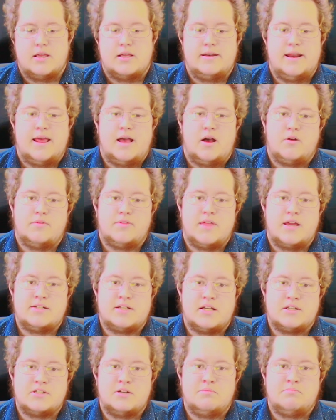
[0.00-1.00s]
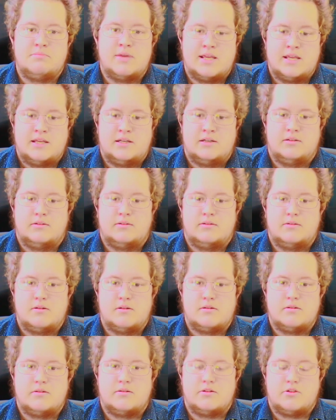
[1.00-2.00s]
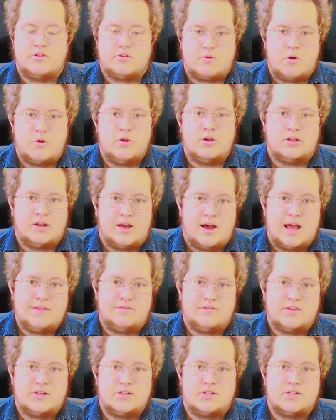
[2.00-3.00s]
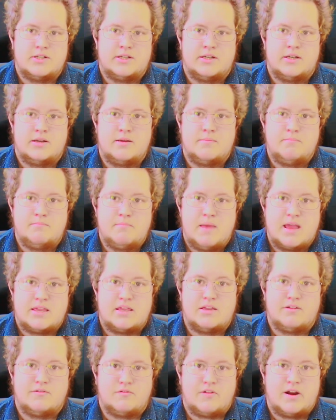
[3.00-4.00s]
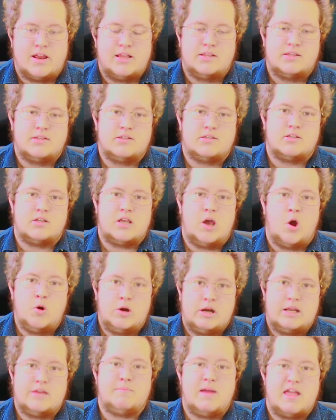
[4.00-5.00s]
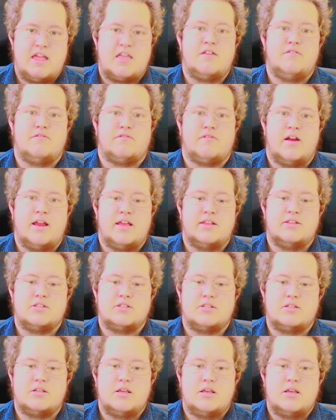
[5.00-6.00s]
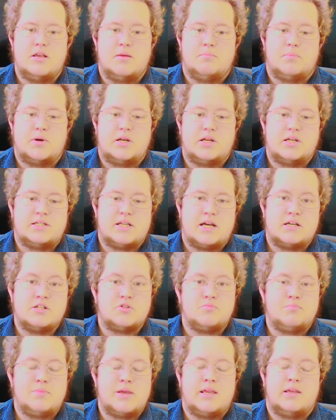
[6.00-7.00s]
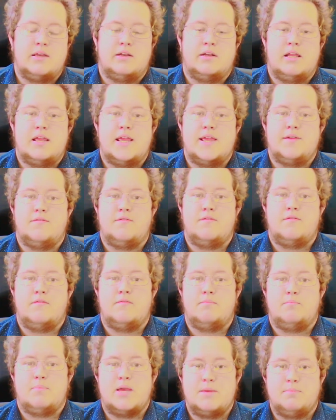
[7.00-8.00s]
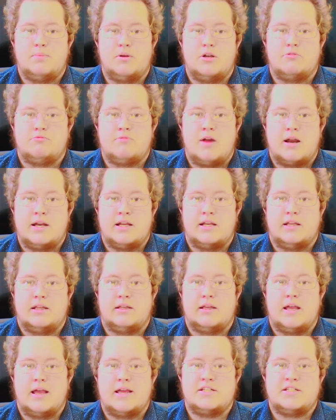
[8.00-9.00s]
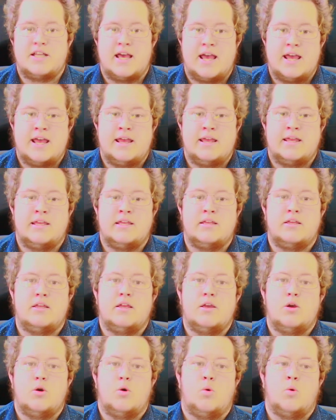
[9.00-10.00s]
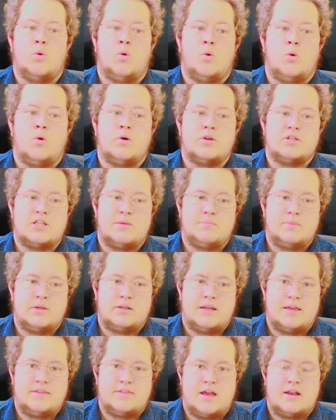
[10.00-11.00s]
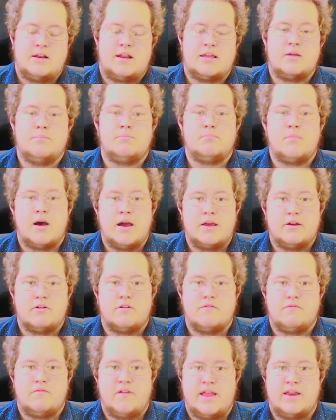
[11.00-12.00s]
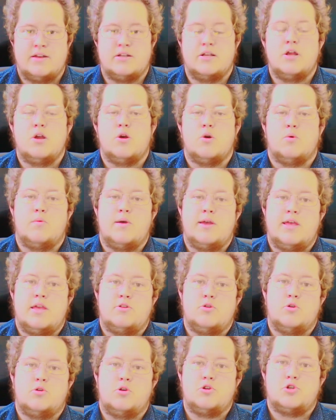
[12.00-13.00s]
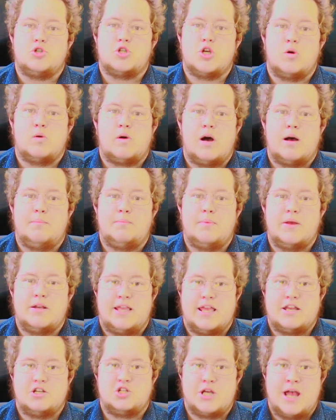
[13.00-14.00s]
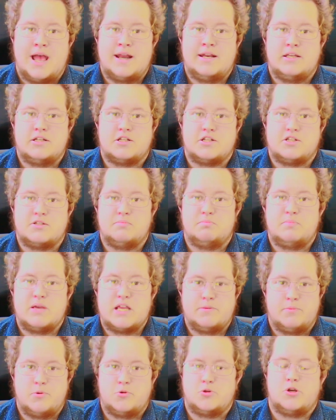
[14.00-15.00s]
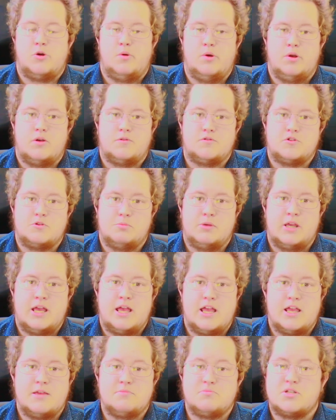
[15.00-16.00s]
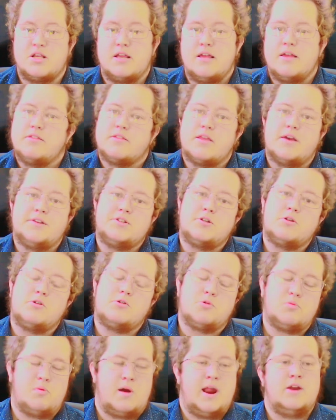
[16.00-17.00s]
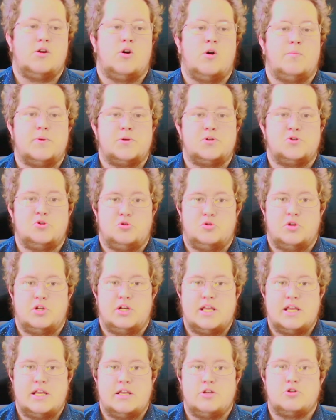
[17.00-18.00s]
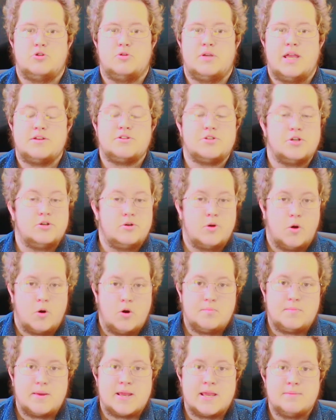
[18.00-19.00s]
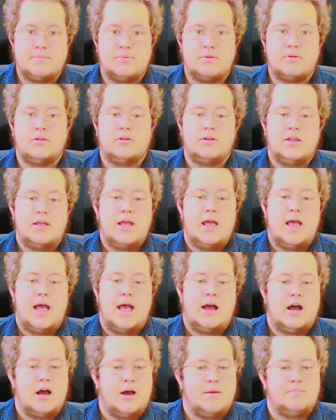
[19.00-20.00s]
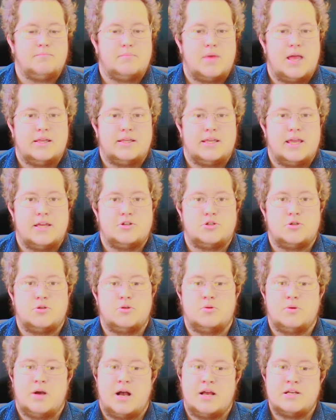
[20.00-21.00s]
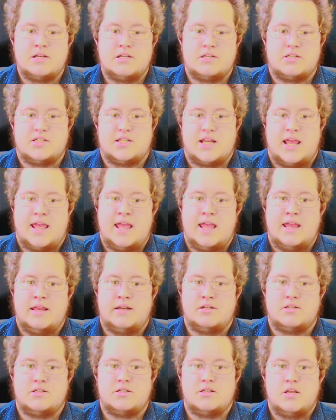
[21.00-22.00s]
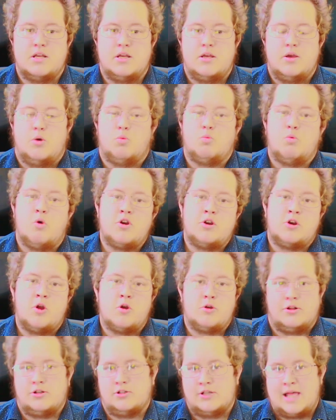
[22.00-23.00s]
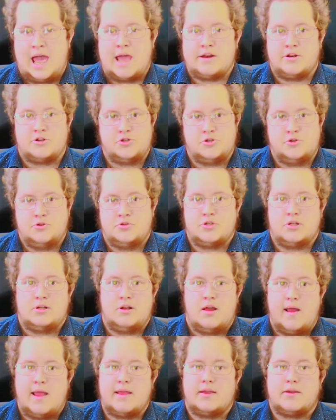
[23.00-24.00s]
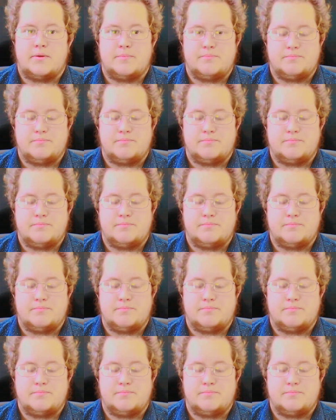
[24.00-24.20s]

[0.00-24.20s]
Now, that doesn't mean throw your life into making friends, only making friends, but it does mean if people are running a day or something like that, like a minor event where you can show up and get chatting to some people showing off some games, that's a great opportunity to get to know people and get to understand what local attitudes are like.